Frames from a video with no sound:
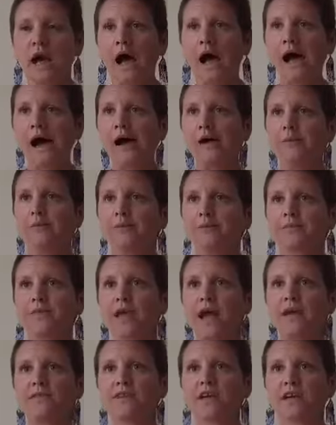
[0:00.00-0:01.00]

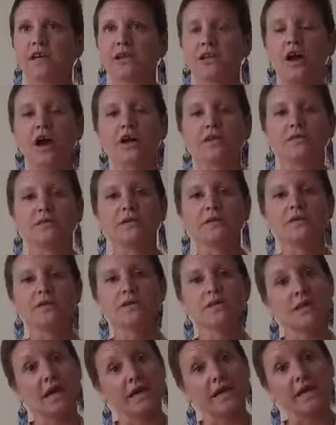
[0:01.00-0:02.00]
I've done a lot of
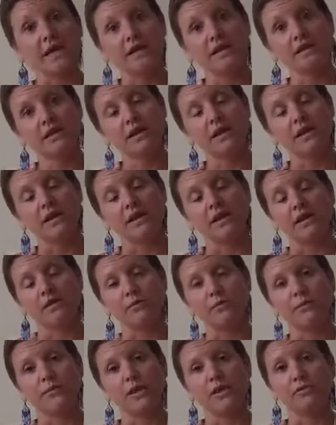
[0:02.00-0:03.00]
study
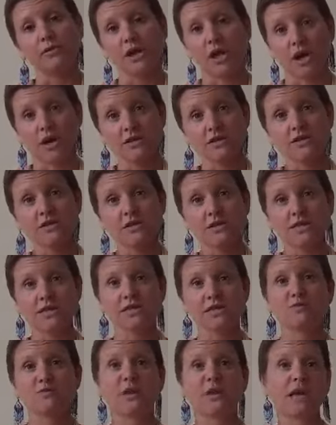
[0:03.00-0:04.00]
in regards to
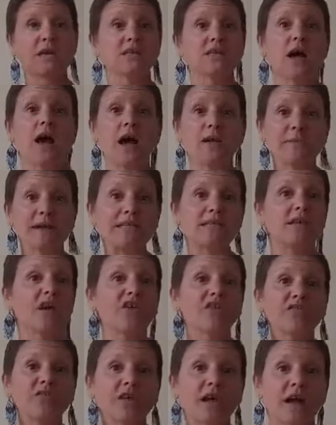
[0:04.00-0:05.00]
this, because I
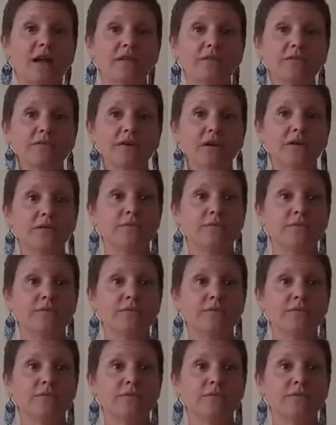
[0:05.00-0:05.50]
myself have